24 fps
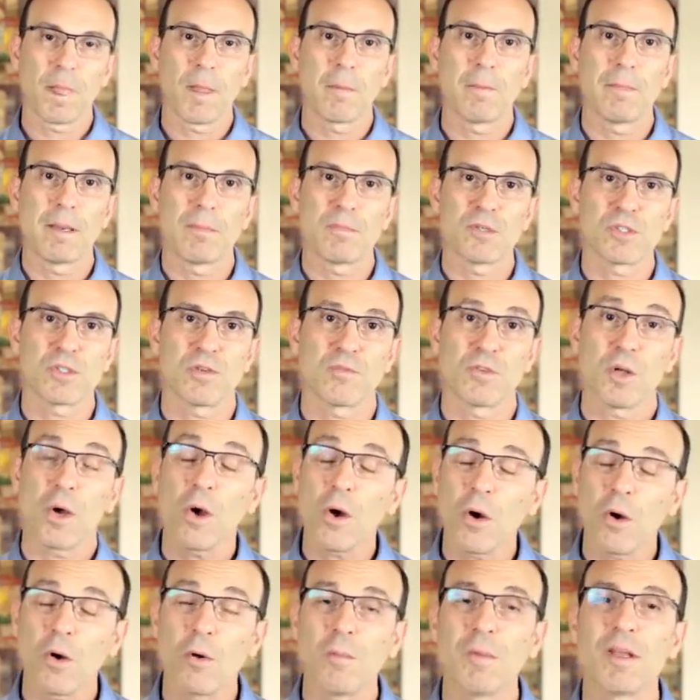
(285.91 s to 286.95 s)
members of the
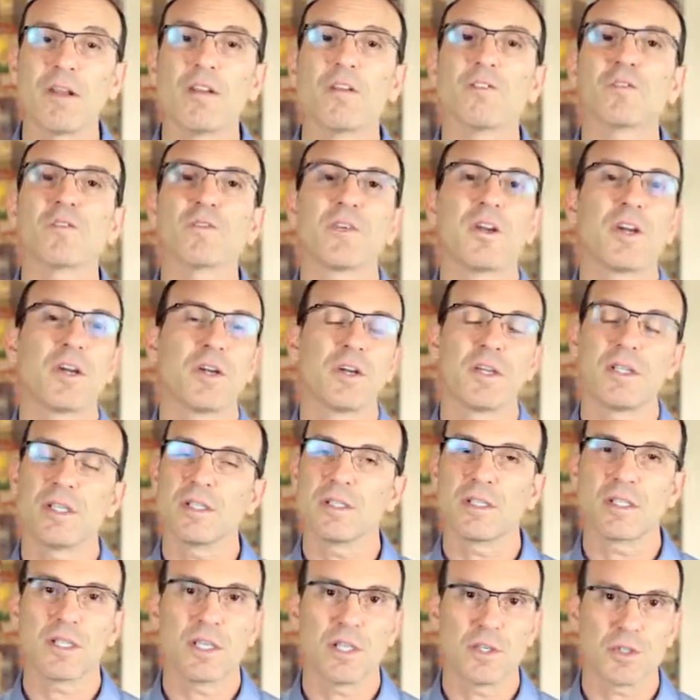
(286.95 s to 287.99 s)
home, and is a very good
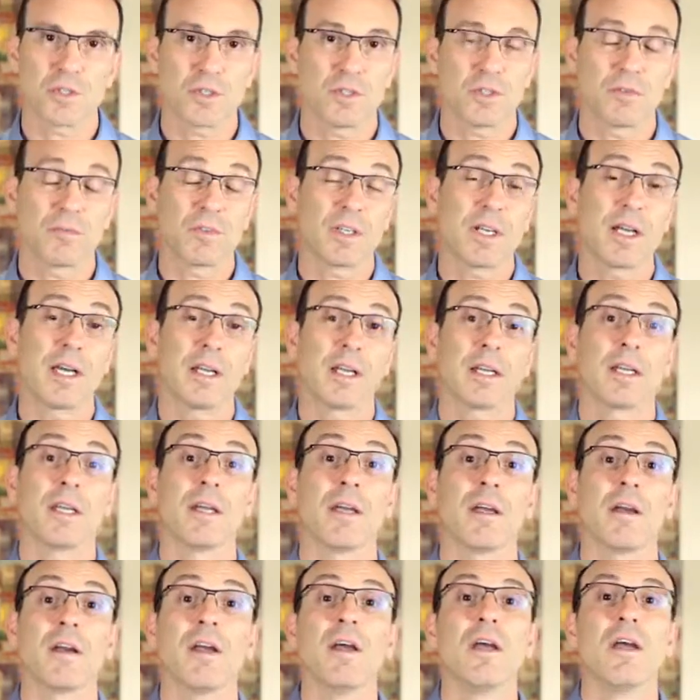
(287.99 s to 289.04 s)
indication of the kind of
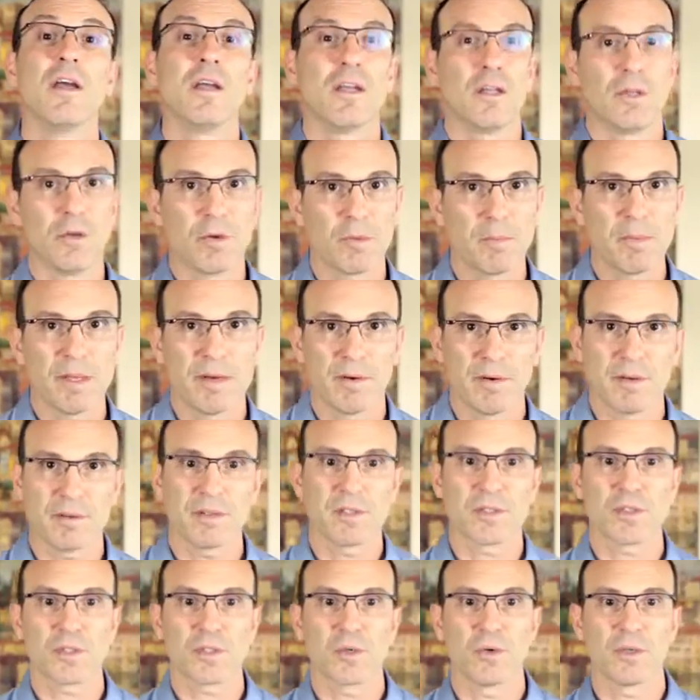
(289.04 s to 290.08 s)
care your parent
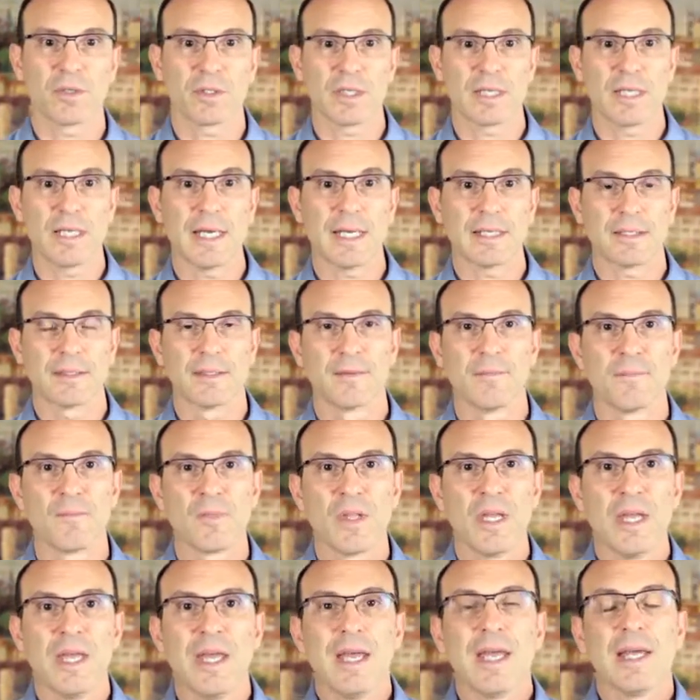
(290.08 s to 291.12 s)
is going to get.
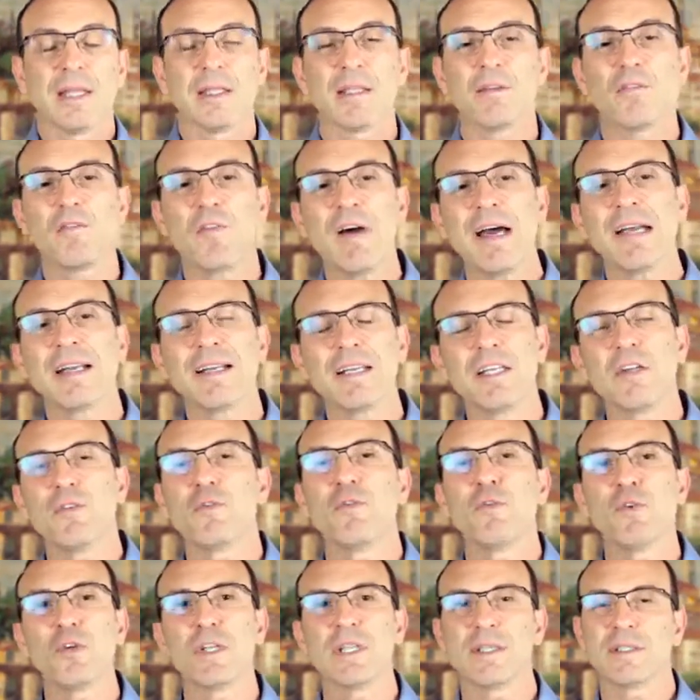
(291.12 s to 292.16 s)
And then finally,
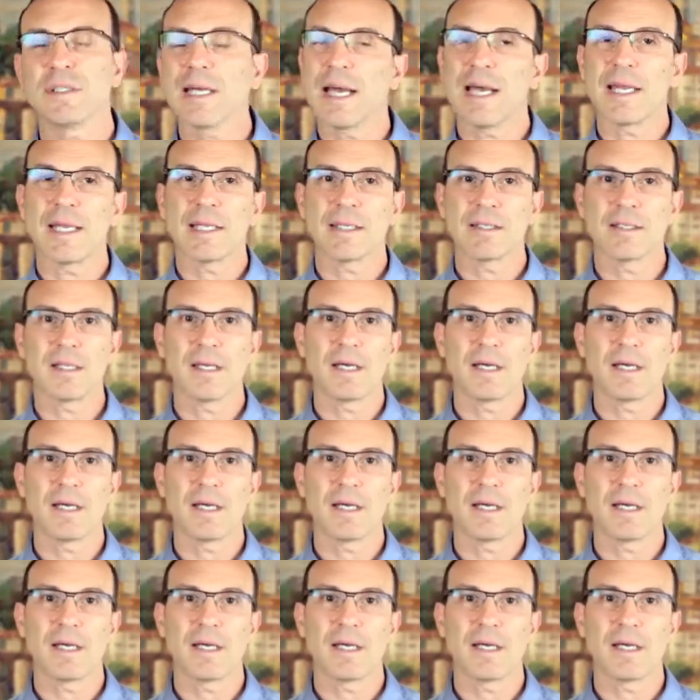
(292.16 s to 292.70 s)
food and diet.